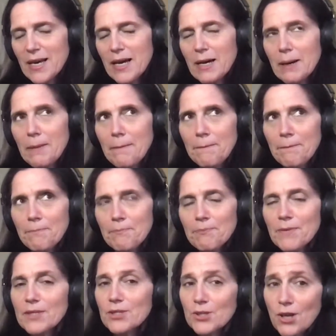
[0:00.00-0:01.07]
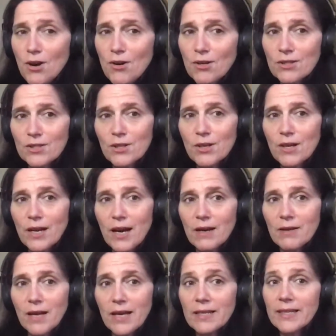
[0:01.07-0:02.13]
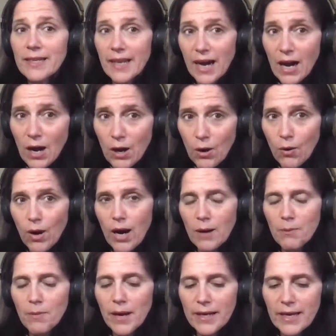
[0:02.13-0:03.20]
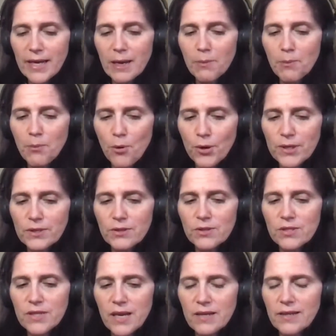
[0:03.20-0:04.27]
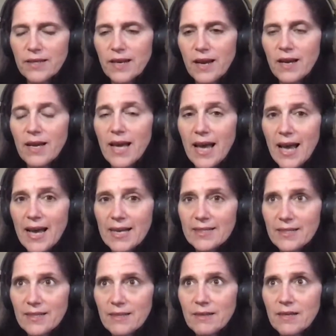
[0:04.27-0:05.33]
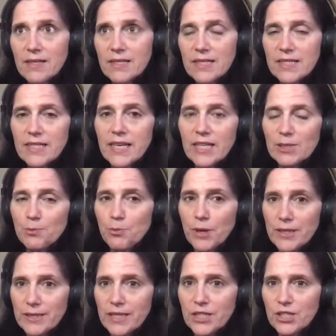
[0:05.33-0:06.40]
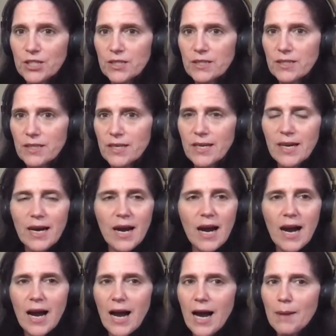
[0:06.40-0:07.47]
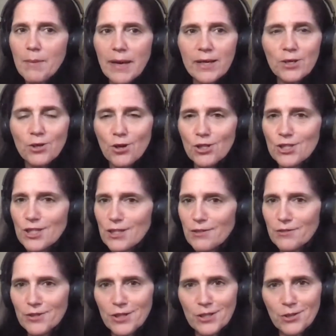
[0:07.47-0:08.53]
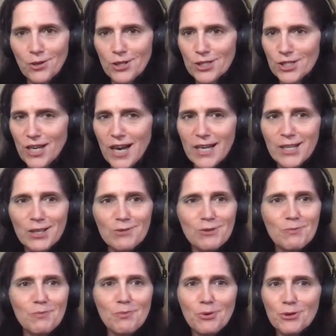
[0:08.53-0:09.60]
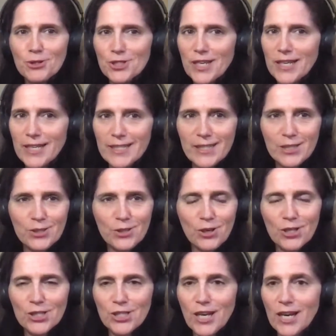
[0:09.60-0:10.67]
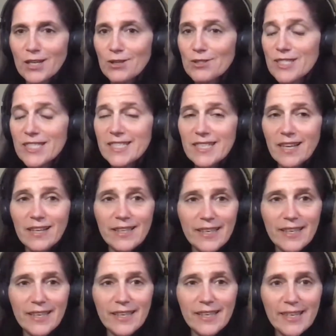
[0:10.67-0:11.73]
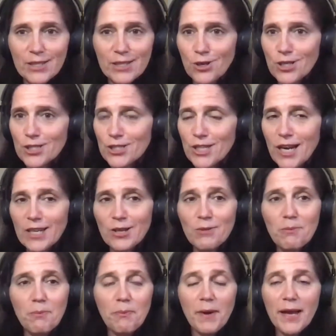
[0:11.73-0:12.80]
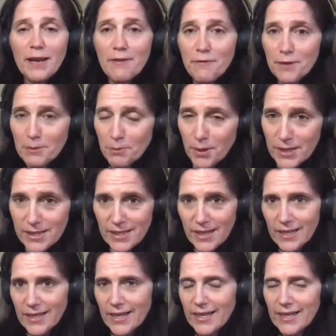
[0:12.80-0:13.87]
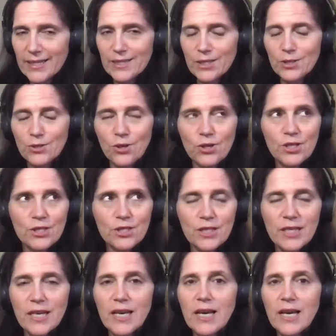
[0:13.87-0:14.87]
And now I'm making a point to say that as a CX practitioner, I'm agnostic of technology. I don't push any technology. I don't sell any technology. I don't benefit by selling any technology.